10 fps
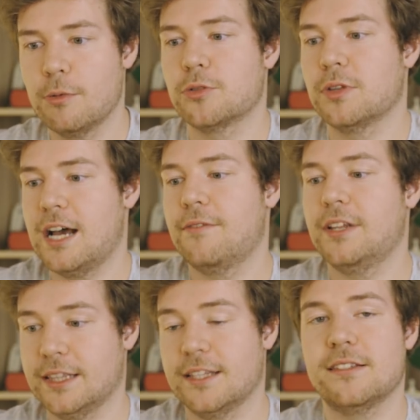which will have
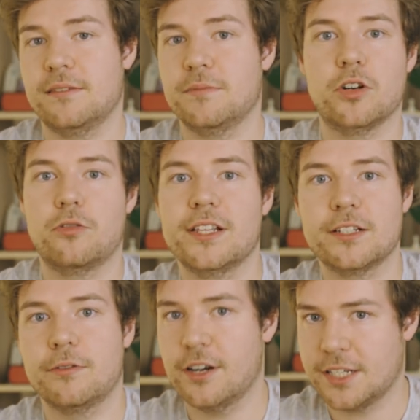like this, you know, Red
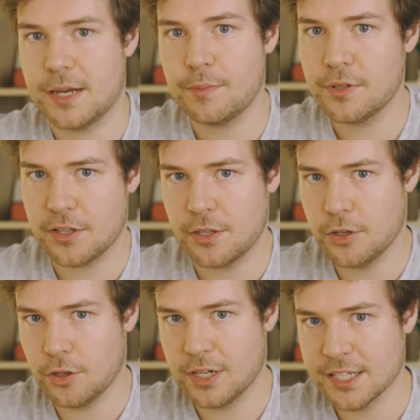Square example so that
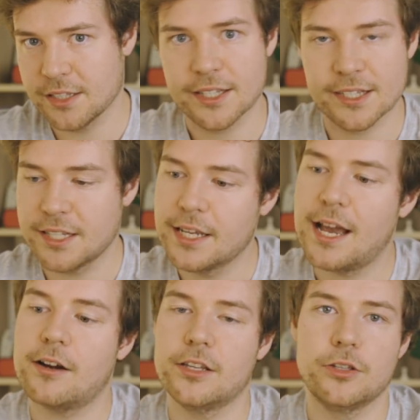you can easily see
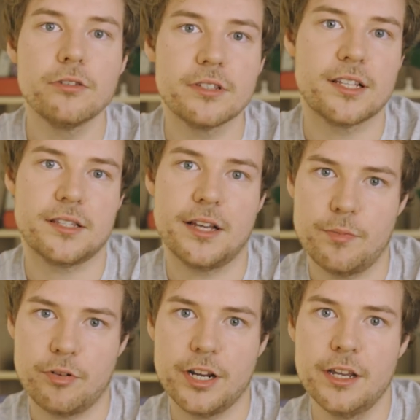how to use this
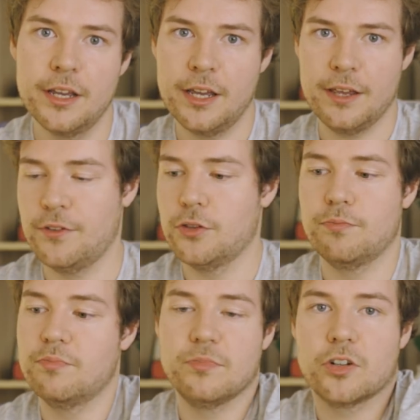library if you
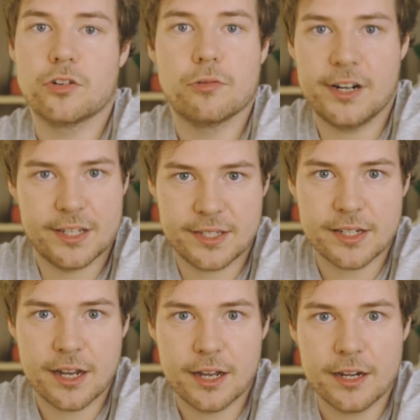don't know where to
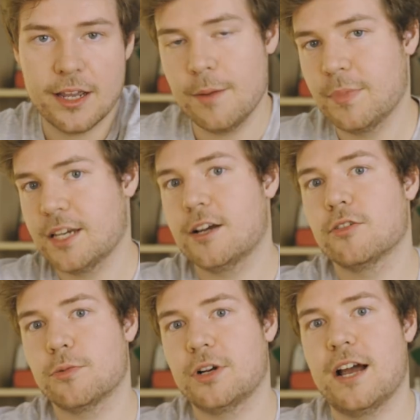start. But then I
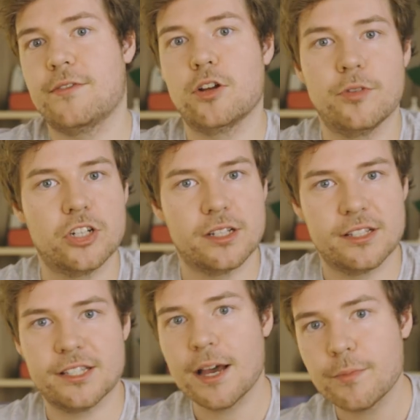also want to have an OpenGL
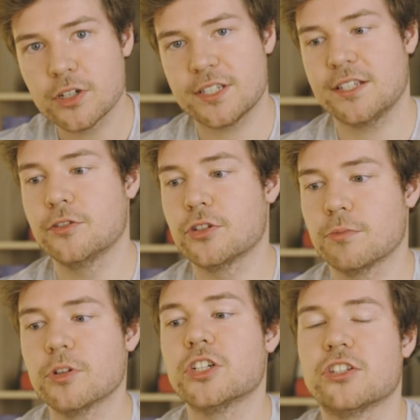sandbox
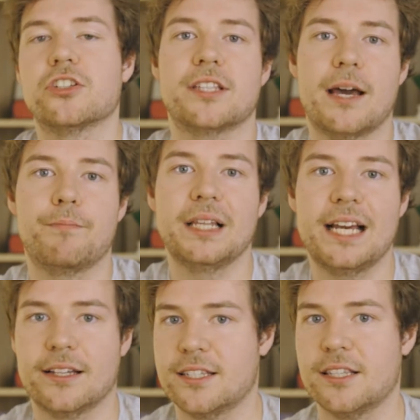solution, which is just that
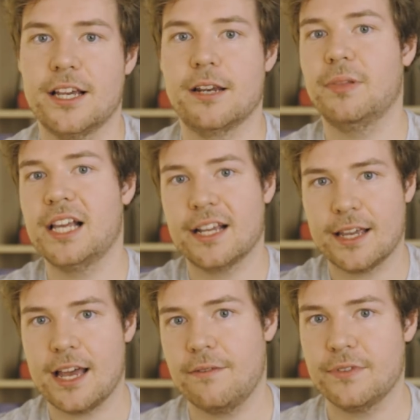blank slate, a blank
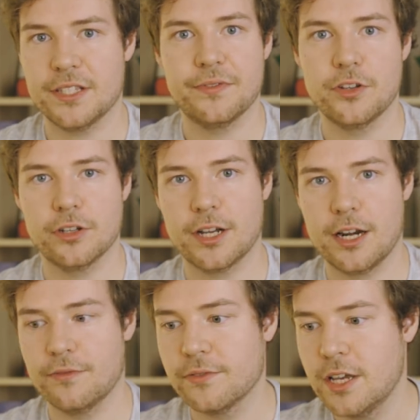canvas for you to
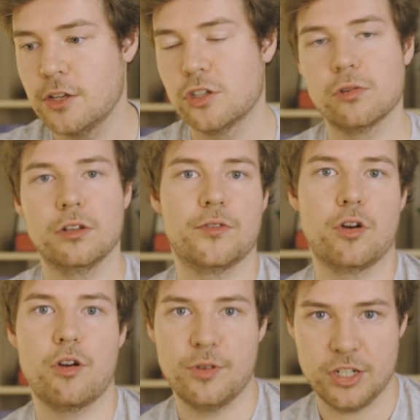kind of do all of
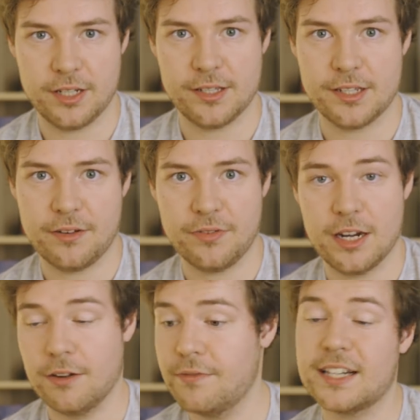your OpenGL stuff
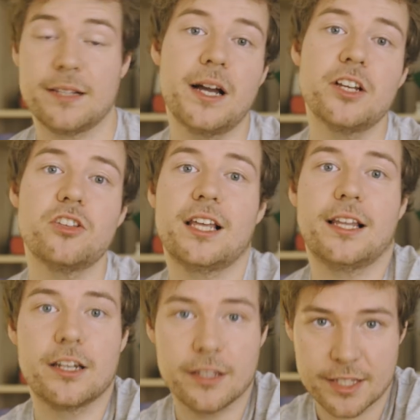in. And in fact, I might do that
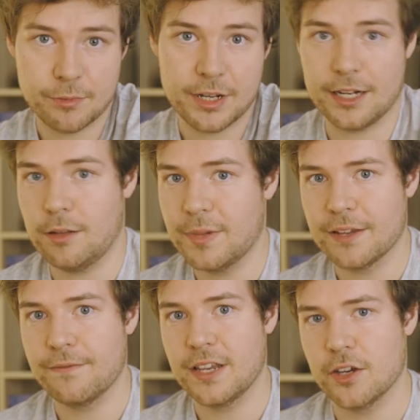later this week and I'll
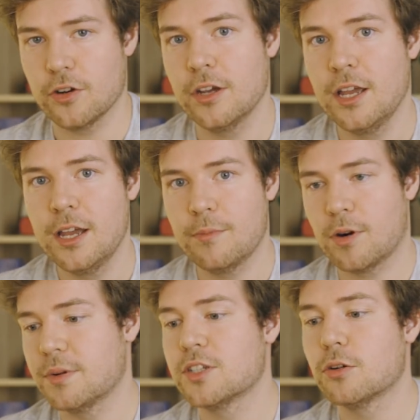make a video
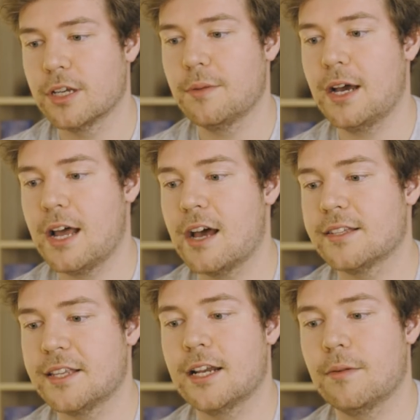probably talking about how to
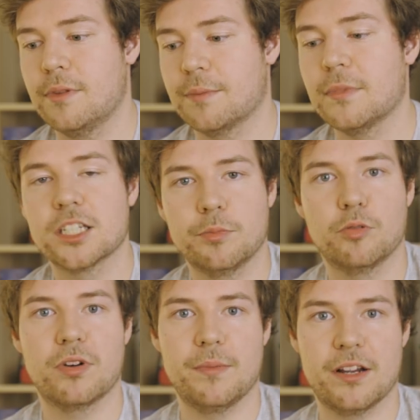set up like
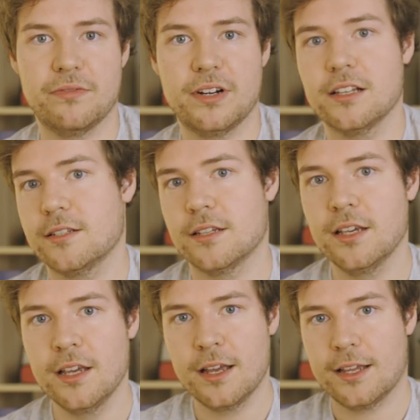multiple premake files and
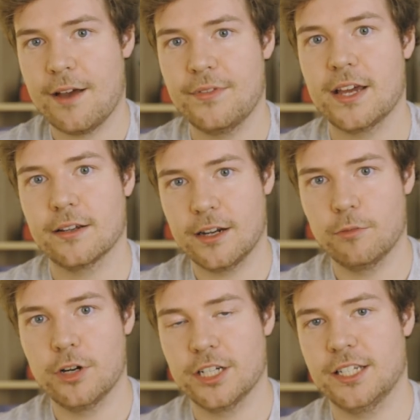have that kind
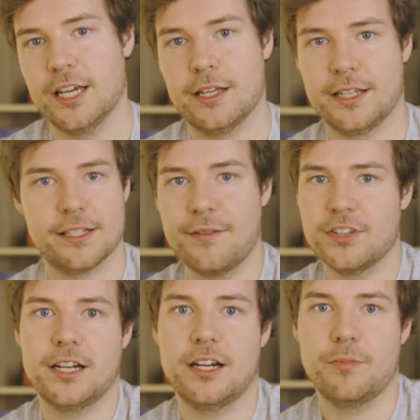of work together because I
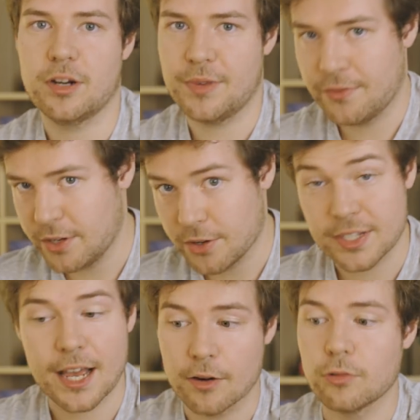haven't done any premake
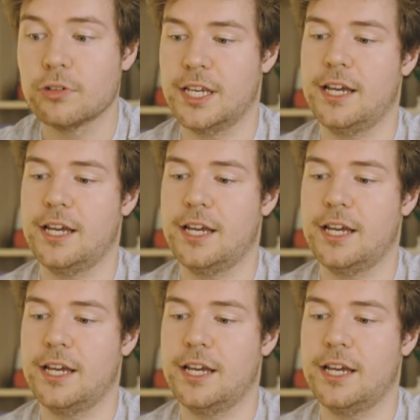videos at all